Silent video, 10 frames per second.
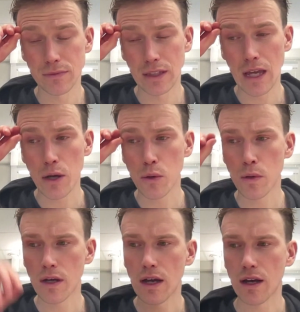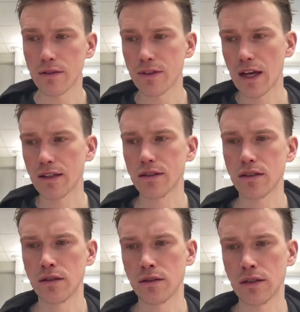Now I've had
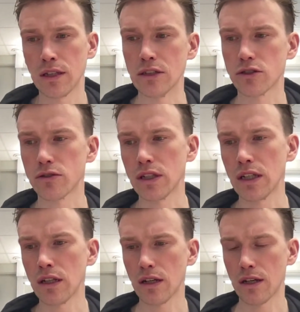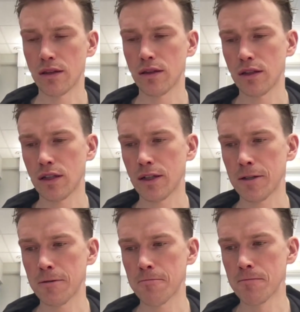an injury and
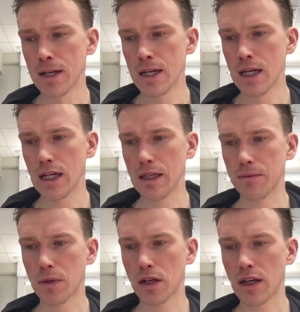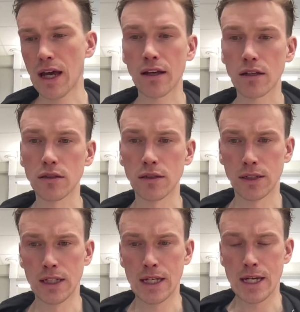in my ankle.
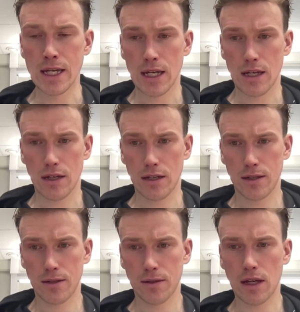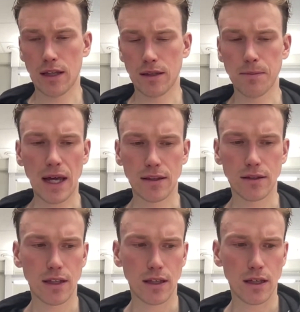Had a
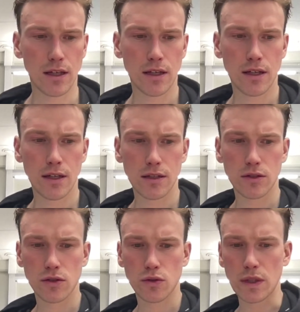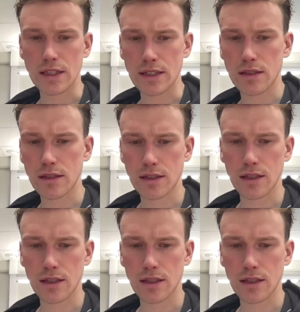bad twist